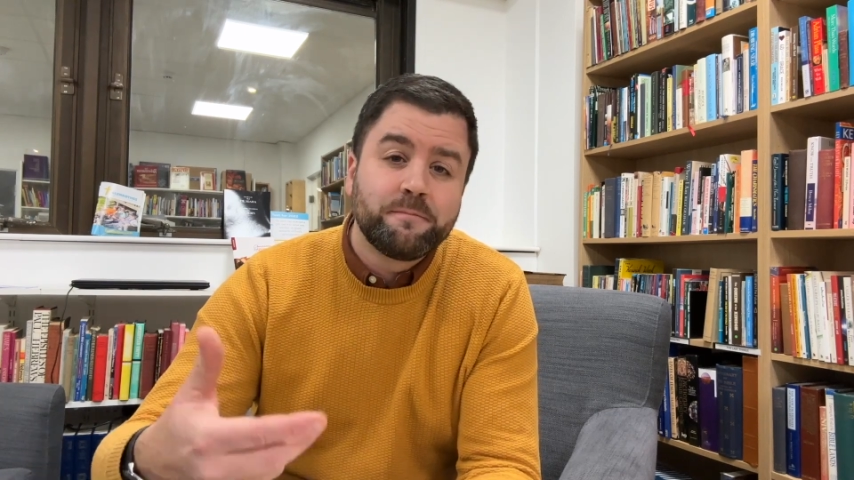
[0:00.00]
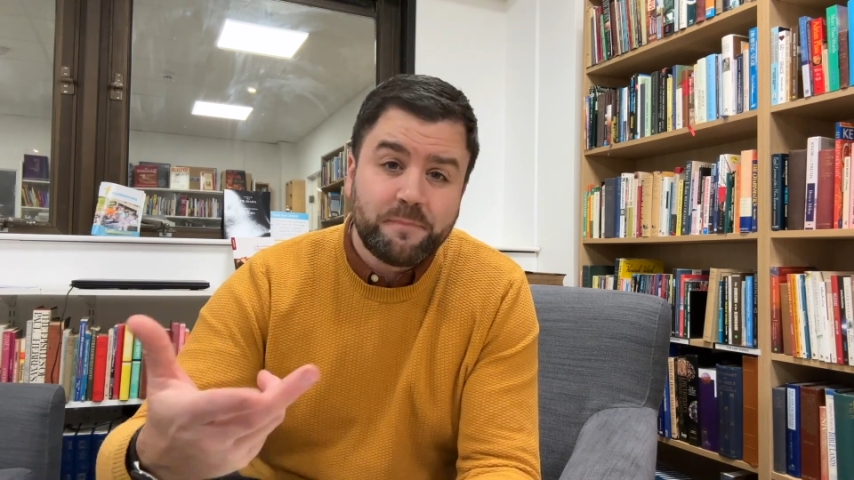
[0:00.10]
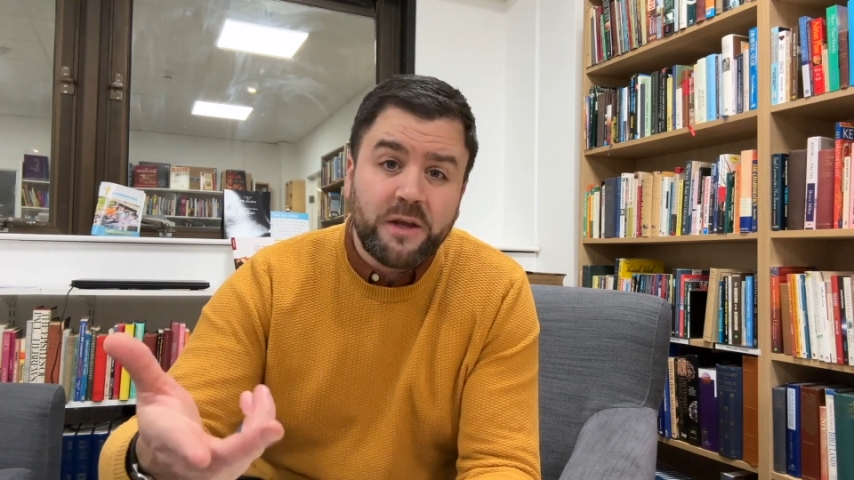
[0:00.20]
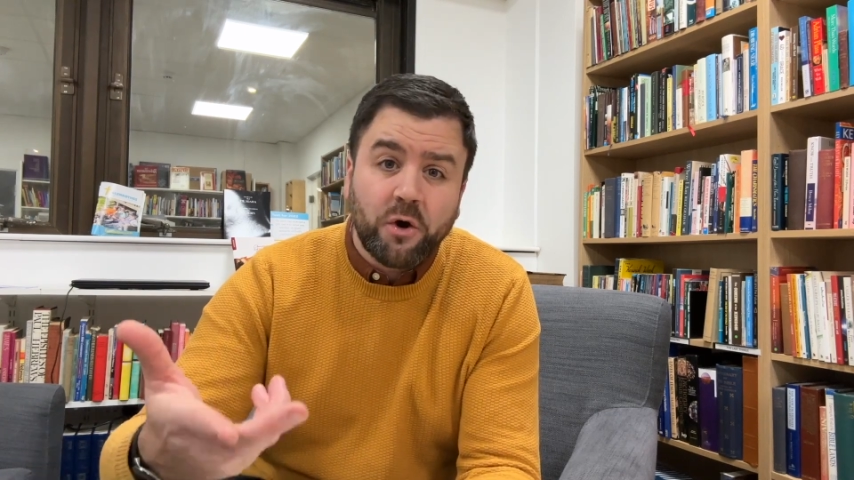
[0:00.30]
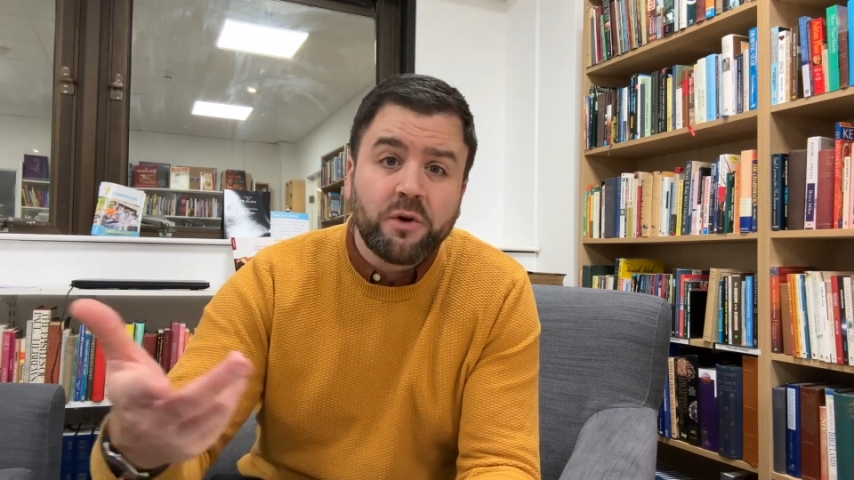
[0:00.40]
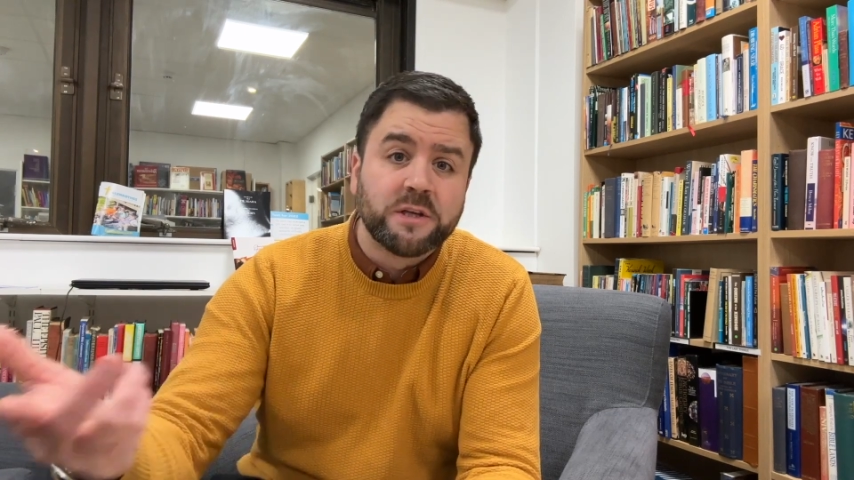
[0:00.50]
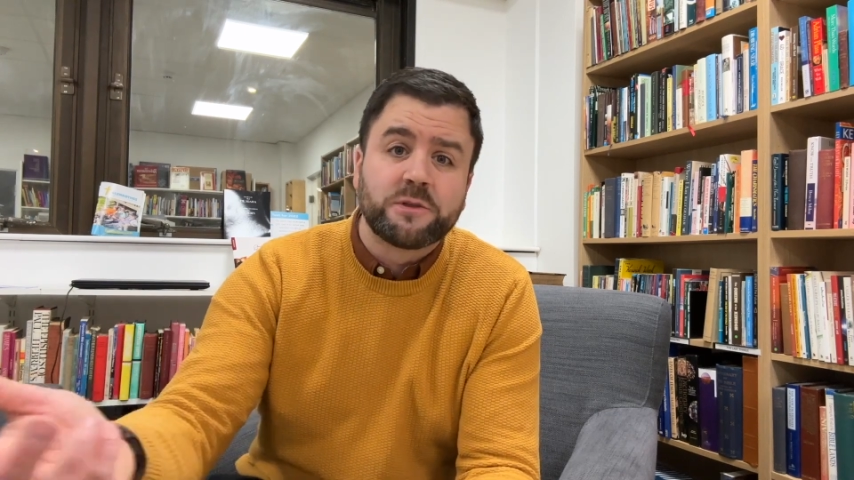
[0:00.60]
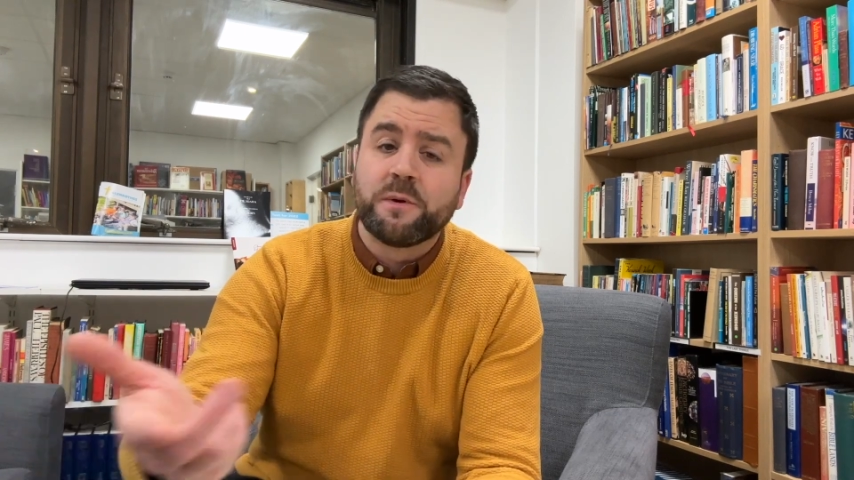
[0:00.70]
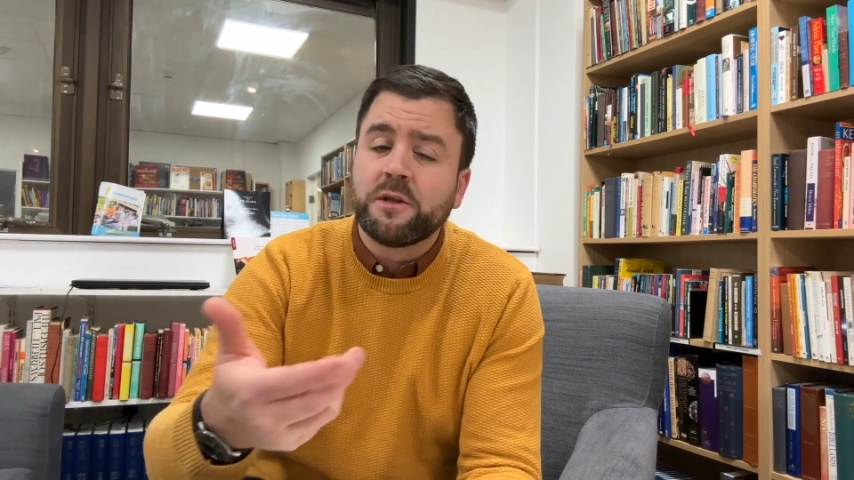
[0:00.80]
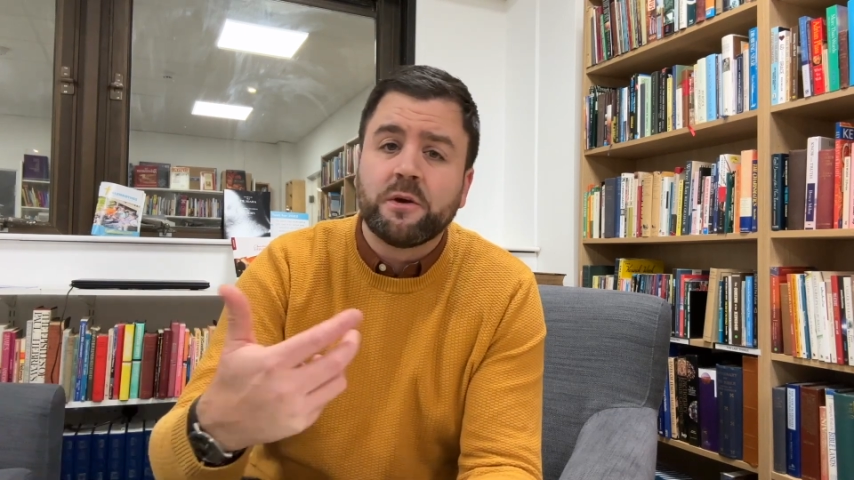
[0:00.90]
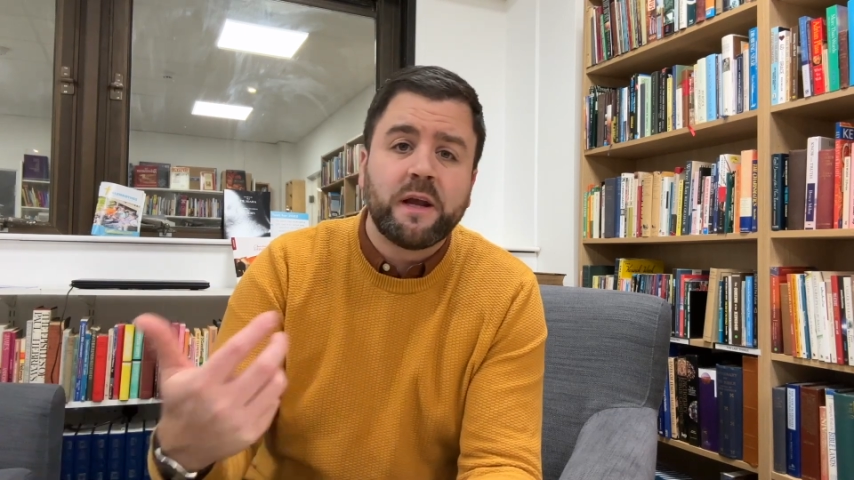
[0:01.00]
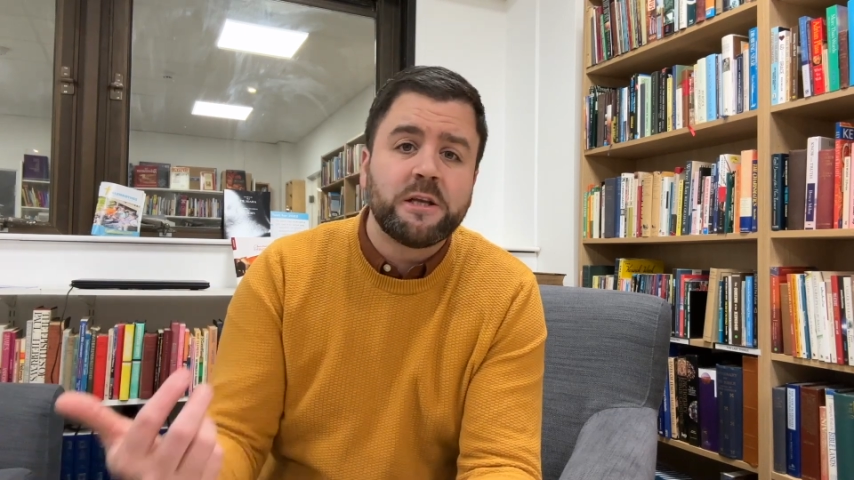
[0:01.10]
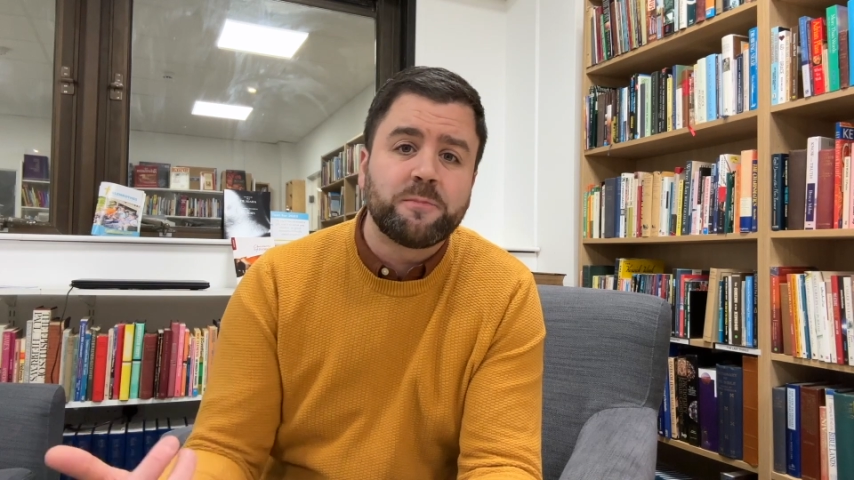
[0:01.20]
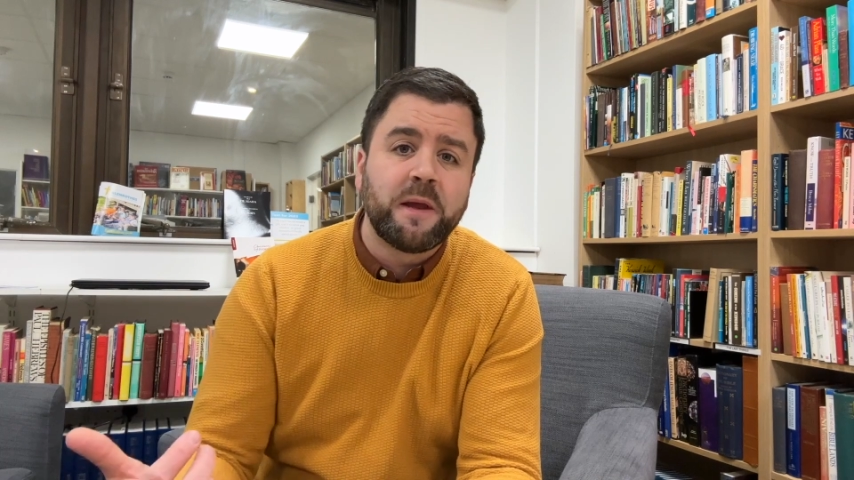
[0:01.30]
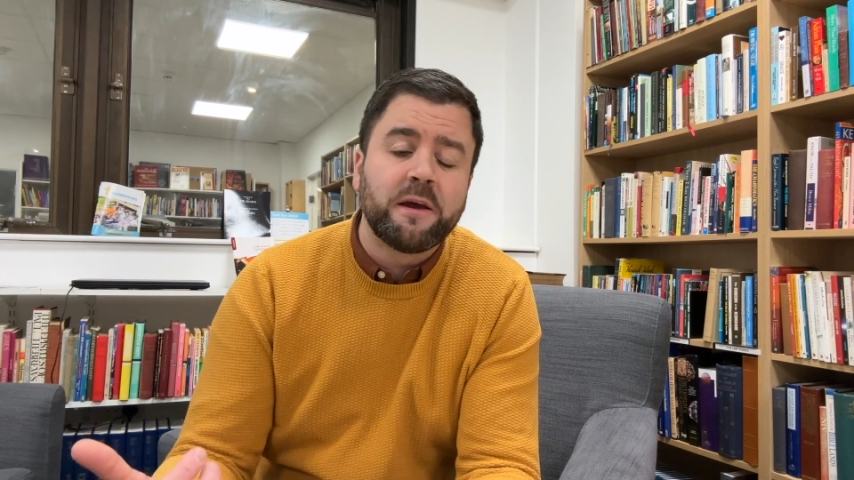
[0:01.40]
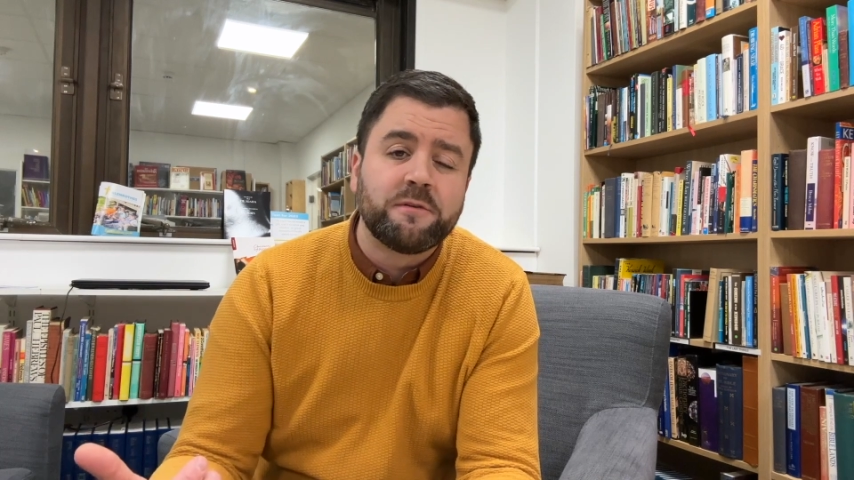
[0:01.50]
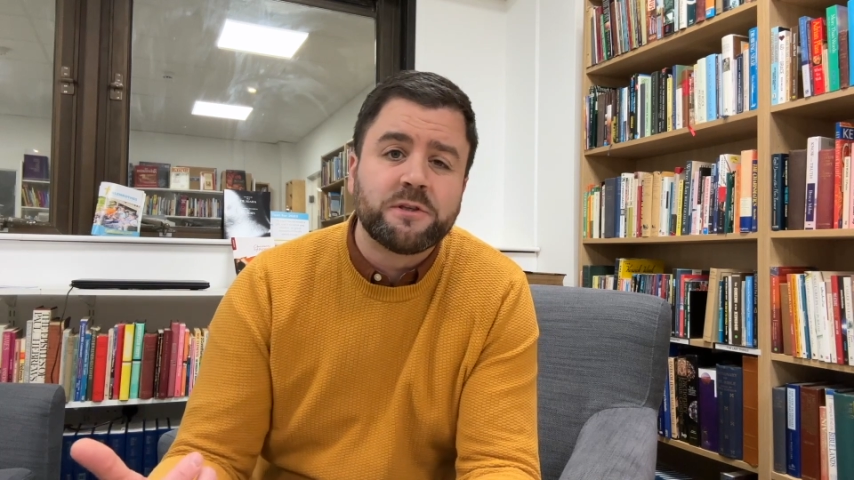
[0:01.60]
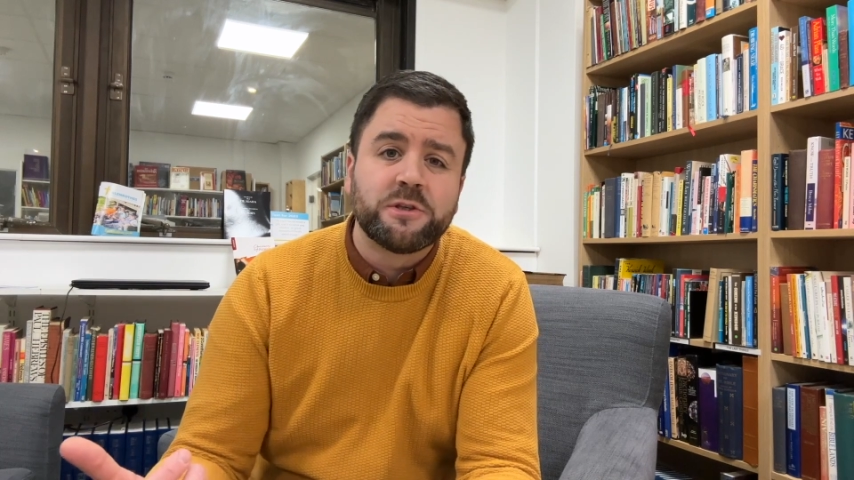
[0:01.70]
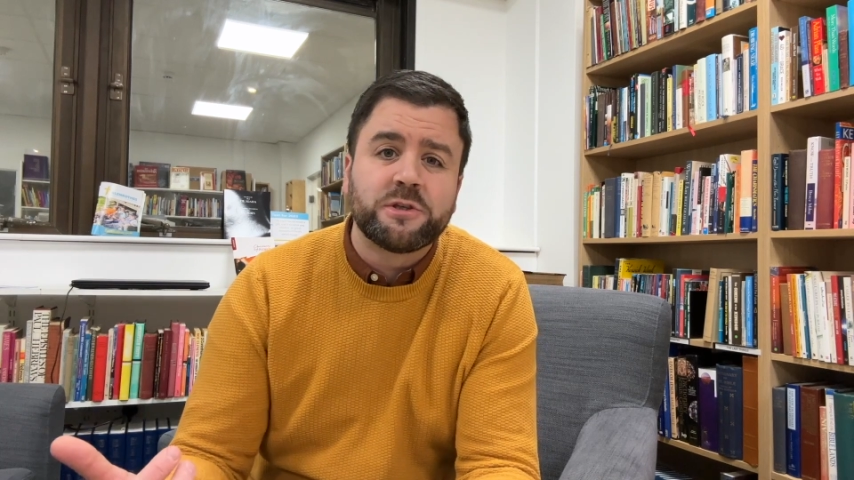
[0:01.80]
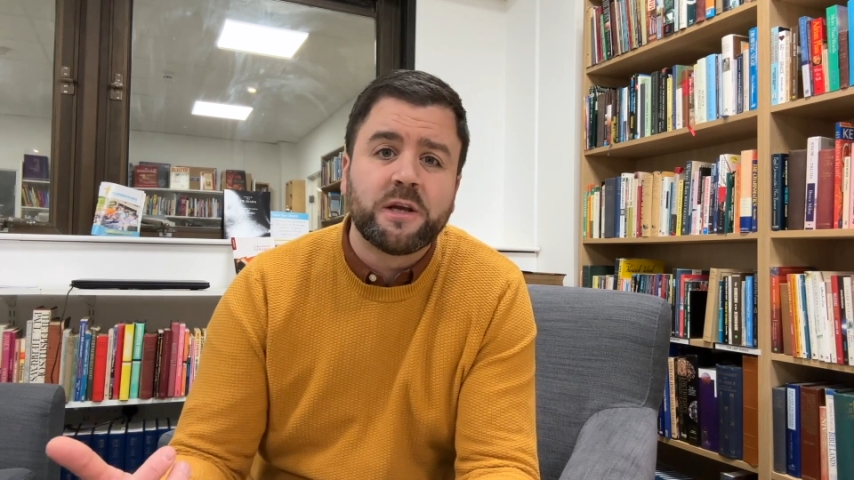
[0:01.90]
Be honest with your HBF as
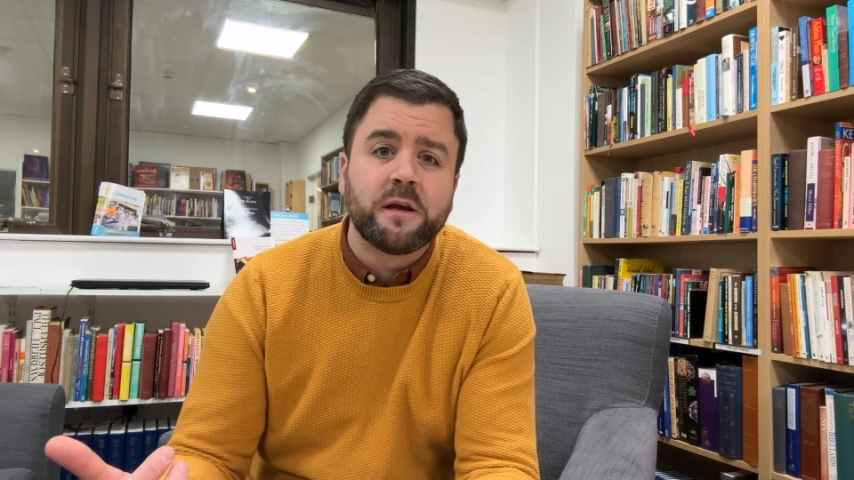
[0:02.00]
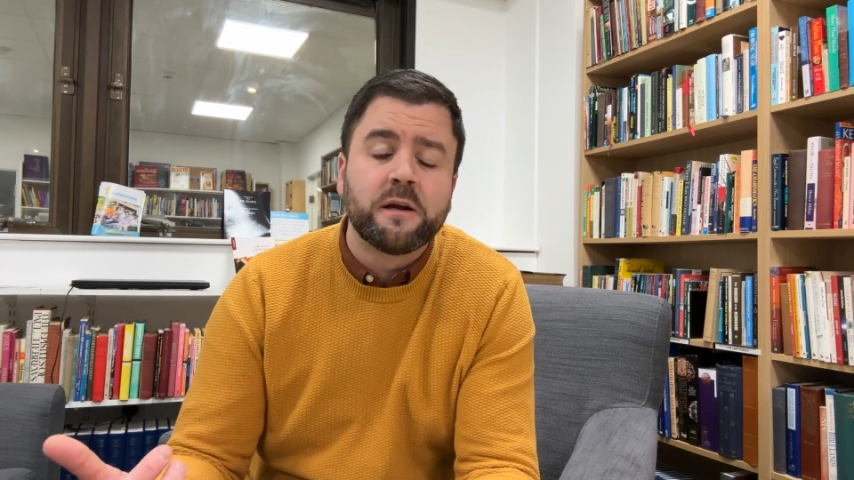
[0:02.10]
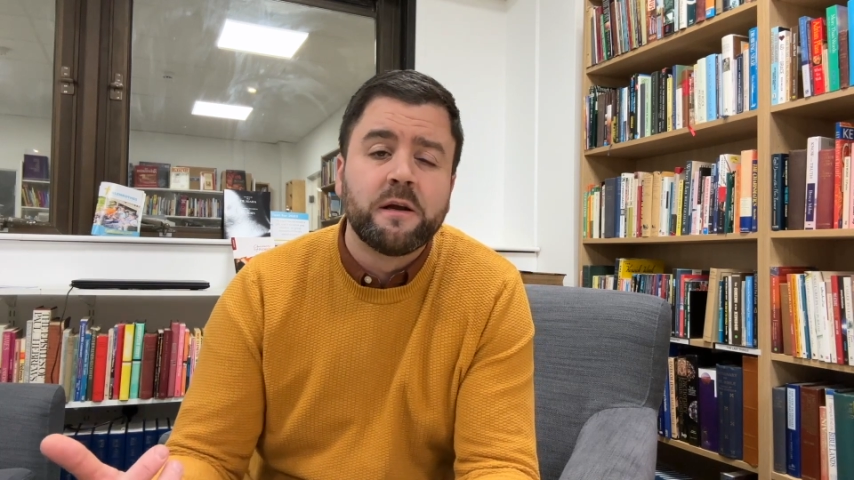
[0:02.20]
you share.